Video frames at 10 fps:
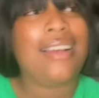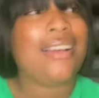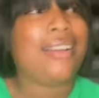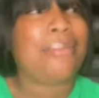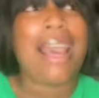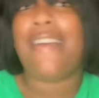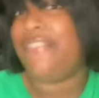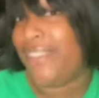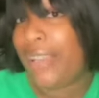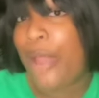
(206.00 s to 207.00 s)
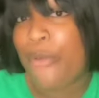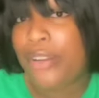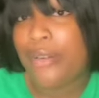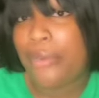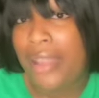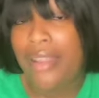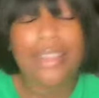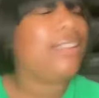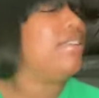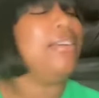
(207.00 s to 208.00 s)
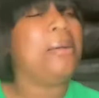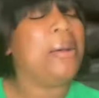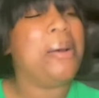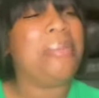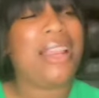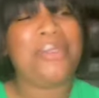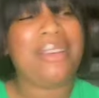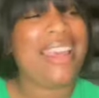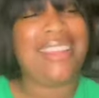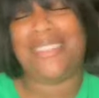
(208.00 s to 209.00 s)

I felt like running away, but I knew I had to